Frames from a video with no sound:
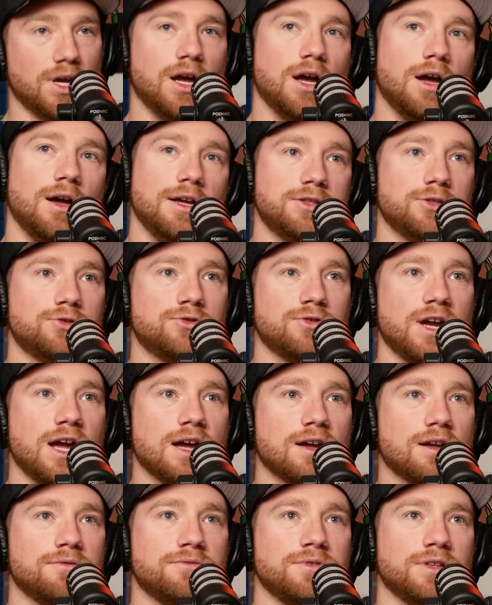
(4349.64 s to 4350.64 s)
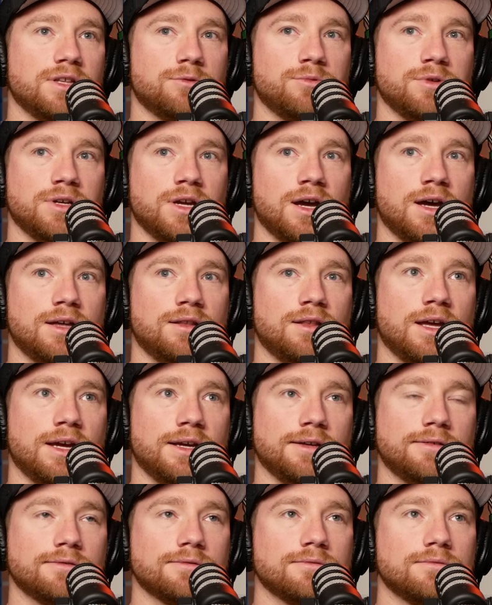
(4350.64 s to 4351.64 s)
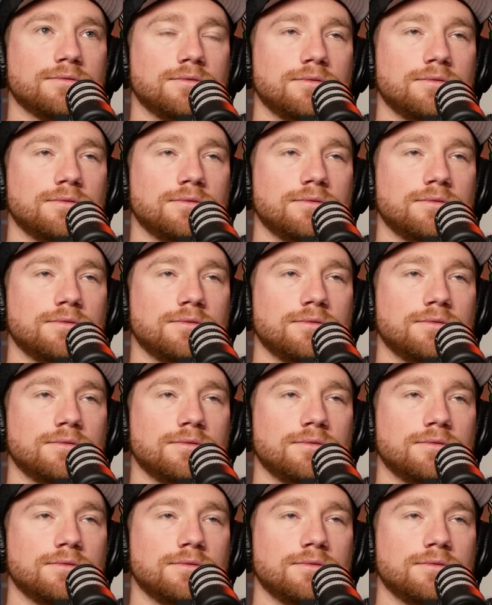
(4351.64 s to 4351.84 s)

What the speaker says: At the track, I feel like we got like